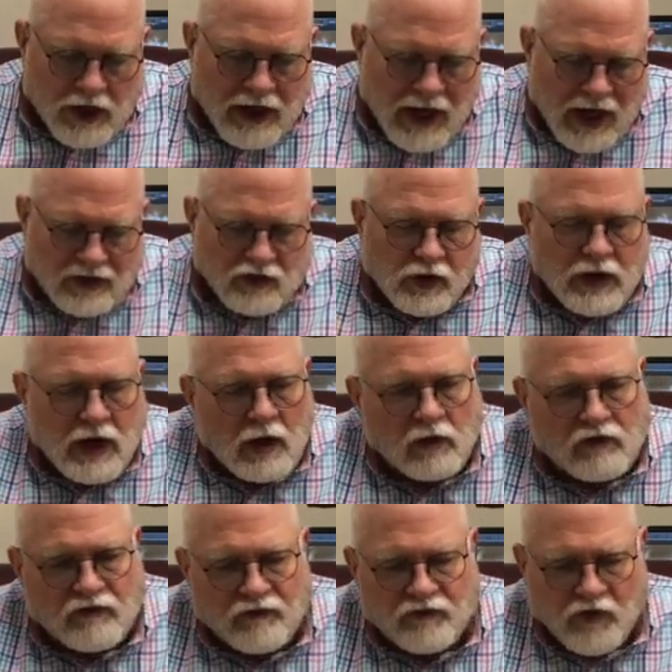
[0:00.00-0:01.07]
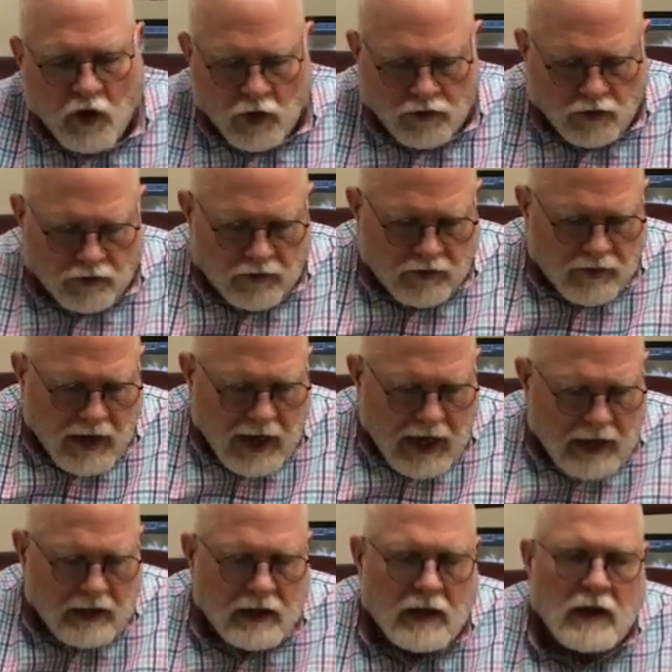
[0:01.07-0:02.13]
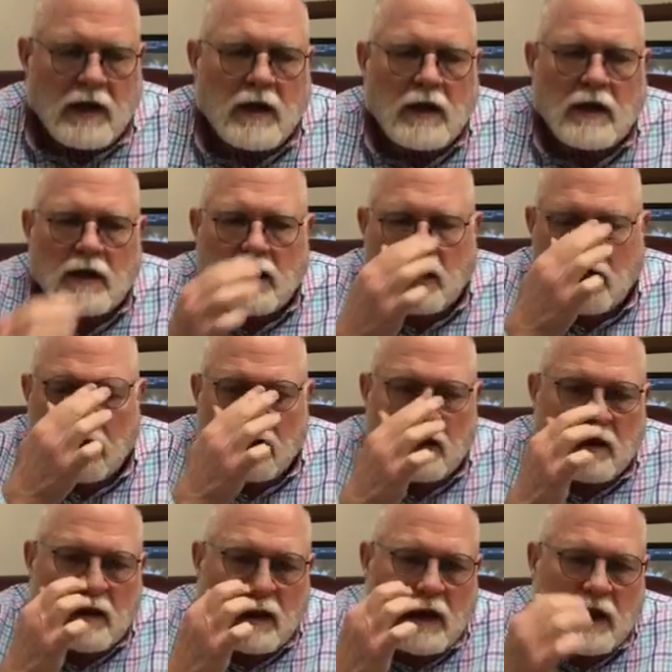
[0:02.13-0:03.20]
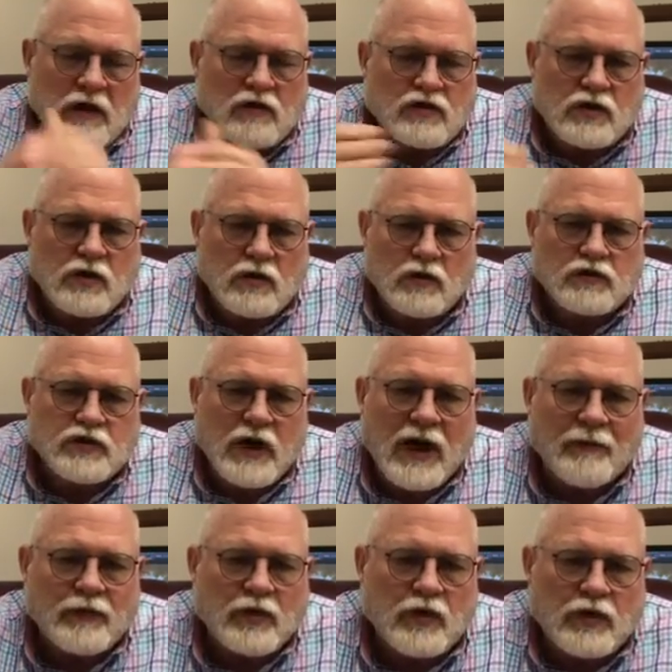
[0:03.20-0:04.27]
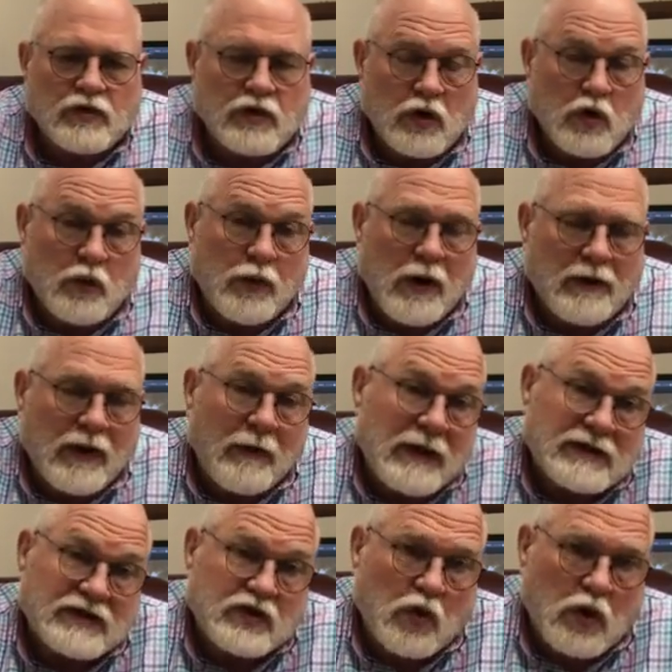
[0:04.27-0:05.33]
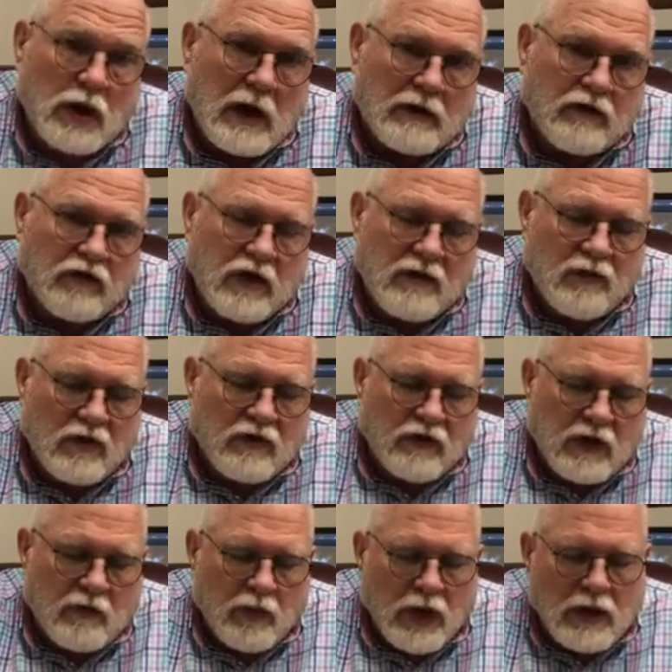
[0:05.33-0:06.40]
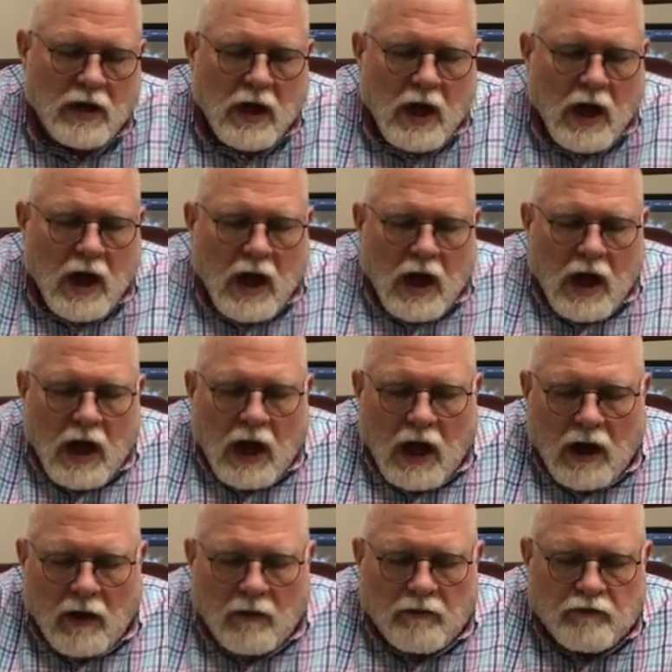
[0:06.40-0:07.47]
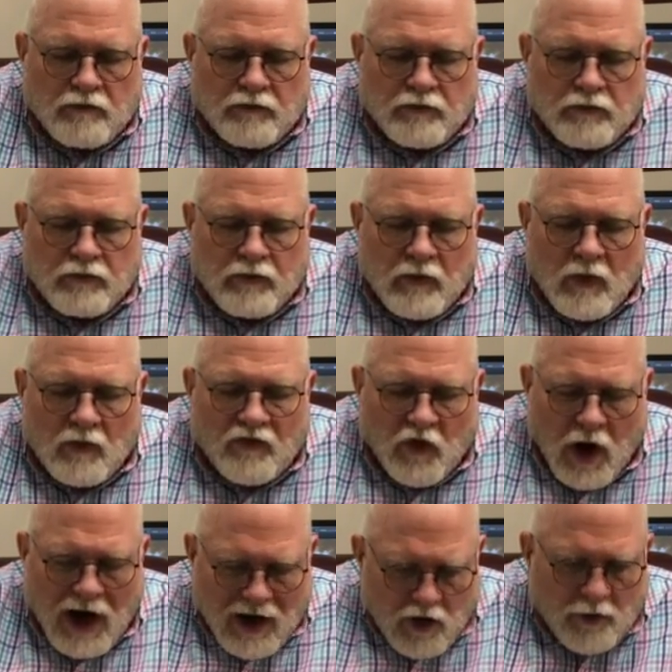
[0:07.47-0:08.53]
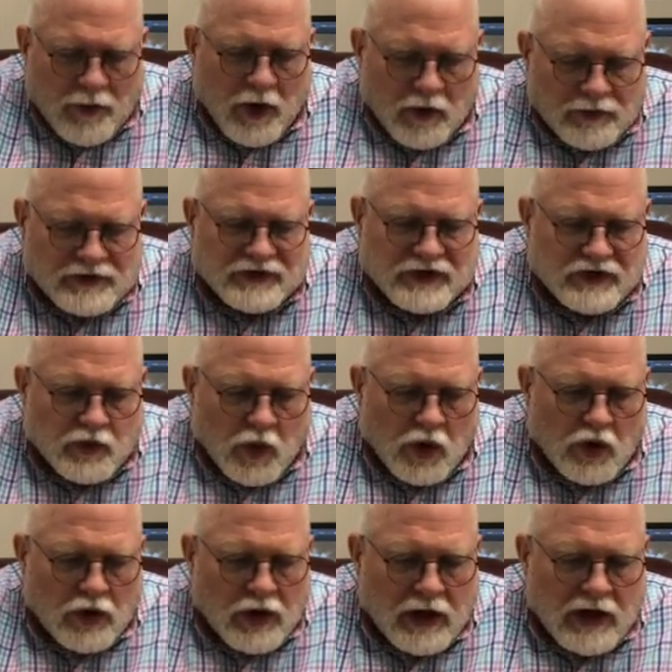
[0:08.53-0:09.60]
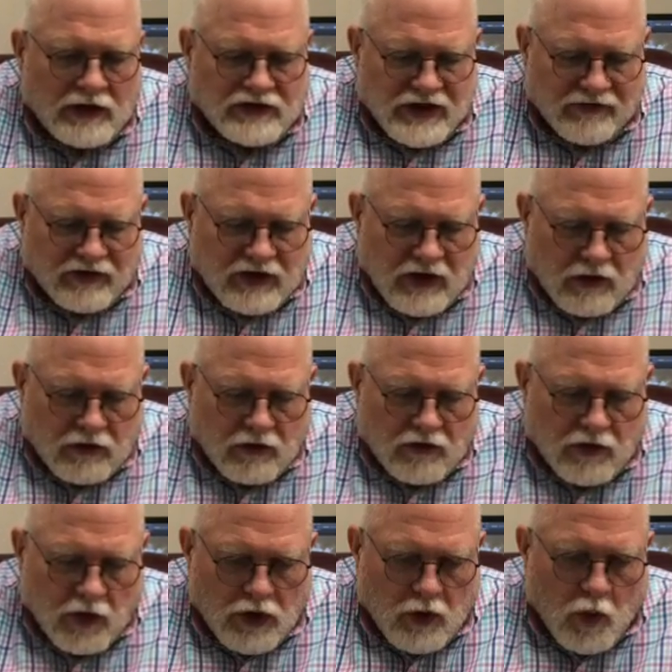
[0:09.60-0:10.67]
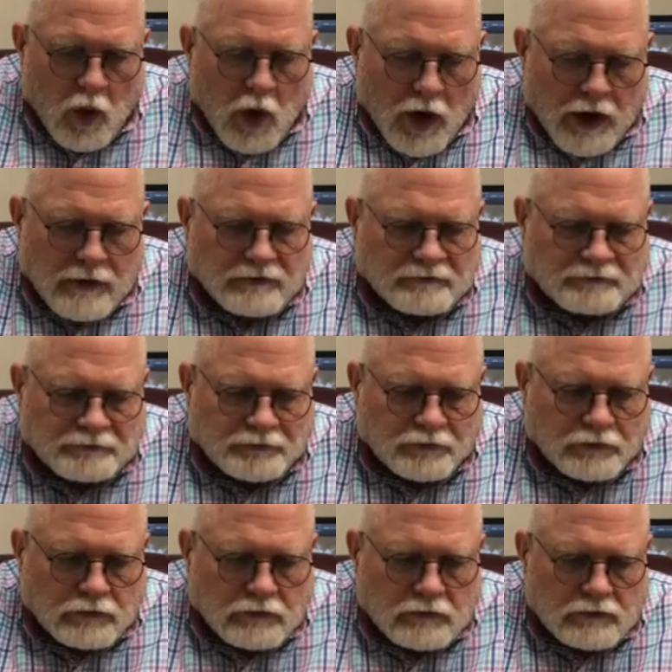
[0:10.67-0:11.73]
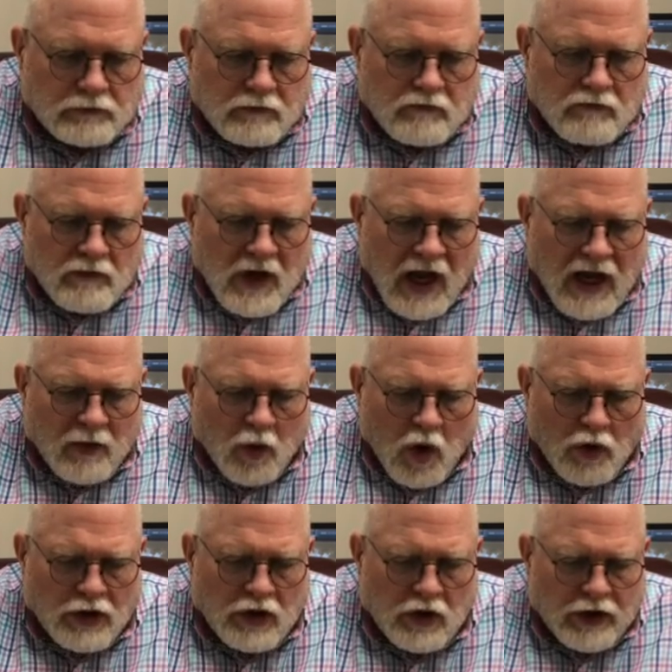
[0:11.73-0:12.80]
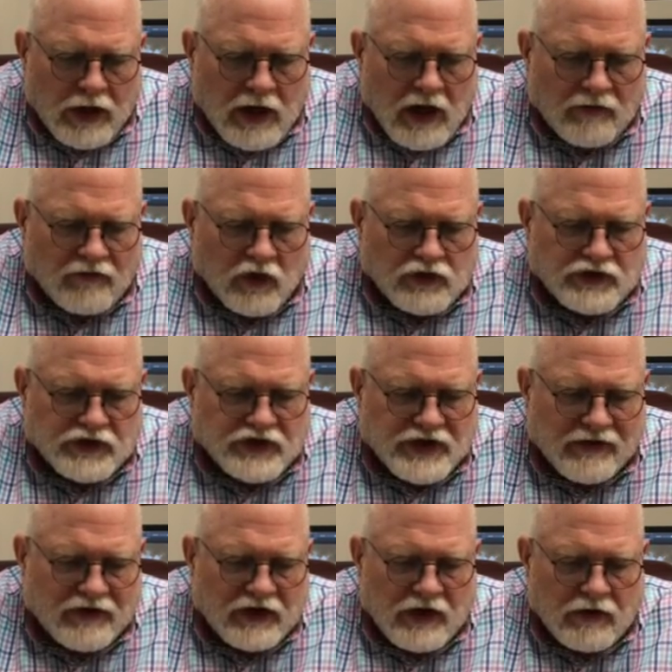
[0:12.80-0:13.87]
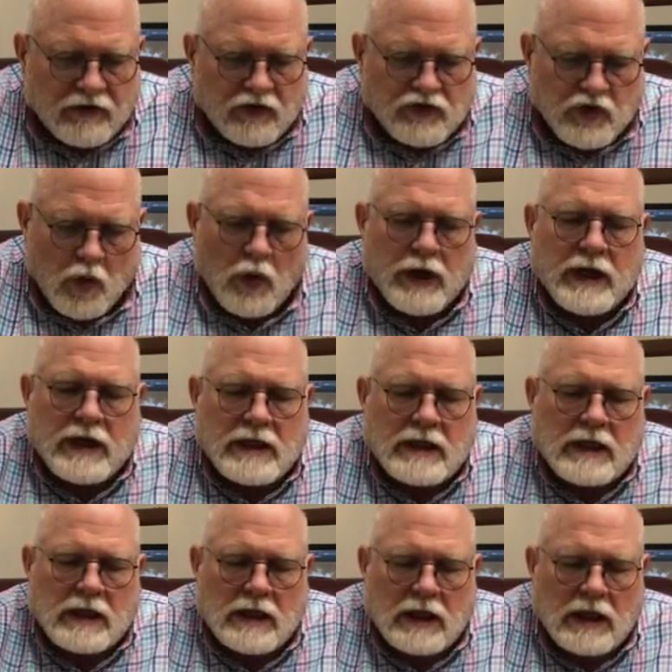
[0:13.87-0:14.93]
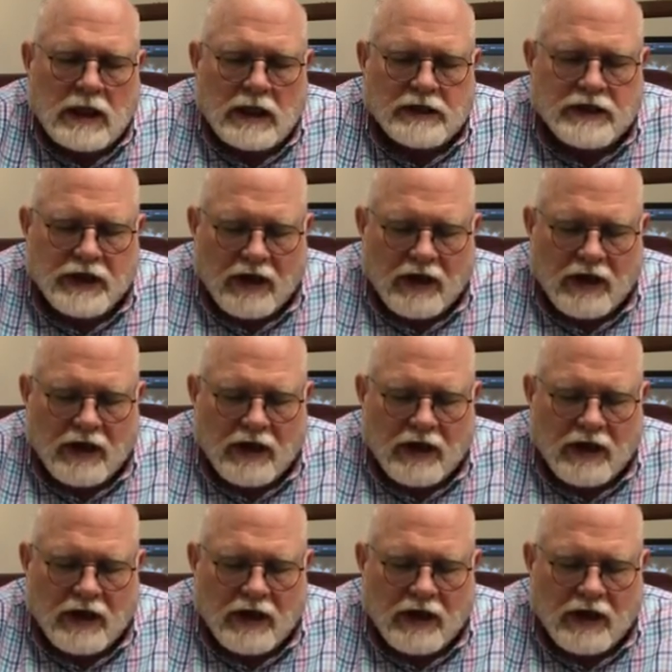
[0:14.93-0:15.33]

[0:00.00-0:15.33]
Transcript: It actually goes farther than that into chapter 2, probably. I mean, it's sort of like the theme of the thing. But for our purposes, we're looking at 17-31. And we're only looking at verses 17-20 today.